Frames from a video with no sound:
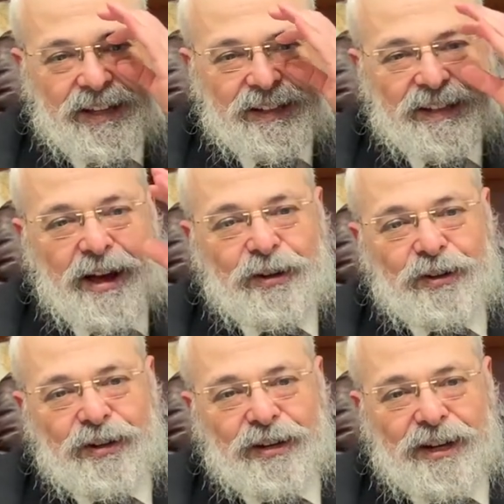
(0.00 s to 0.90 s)

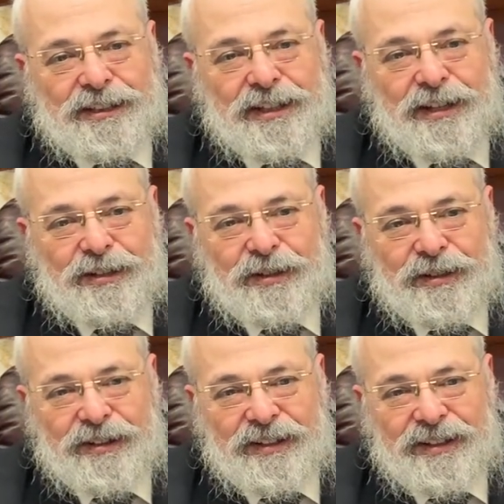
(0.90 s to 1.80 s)
young Hasidic
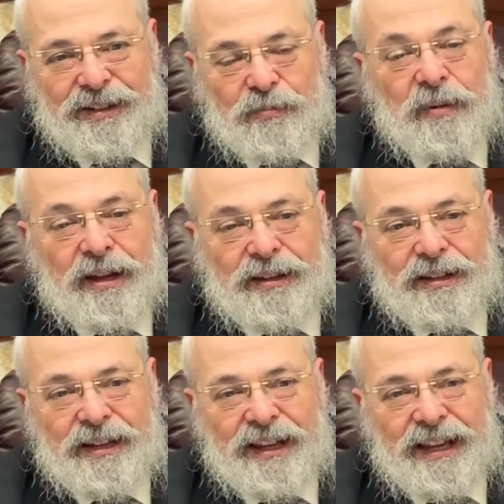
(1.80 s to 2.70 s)
men.
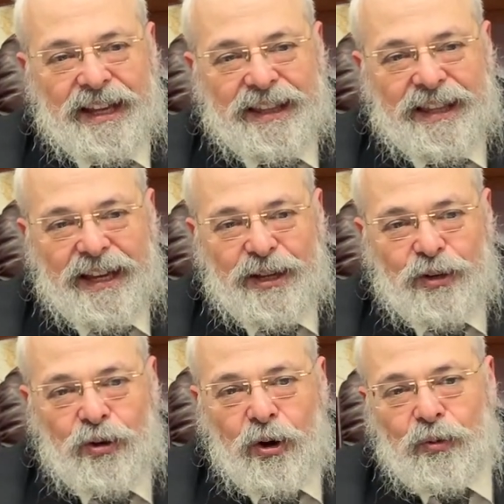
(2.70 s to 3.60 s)
They
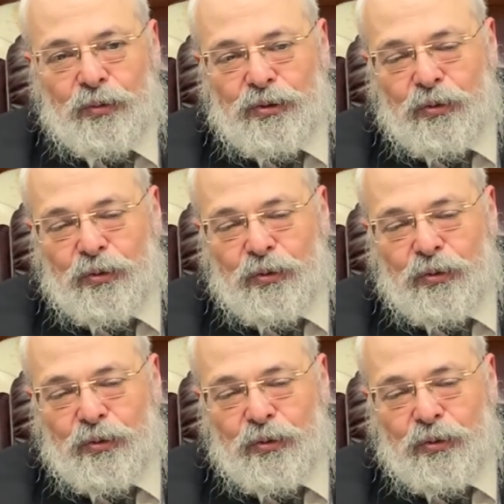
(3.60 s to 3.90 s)
go to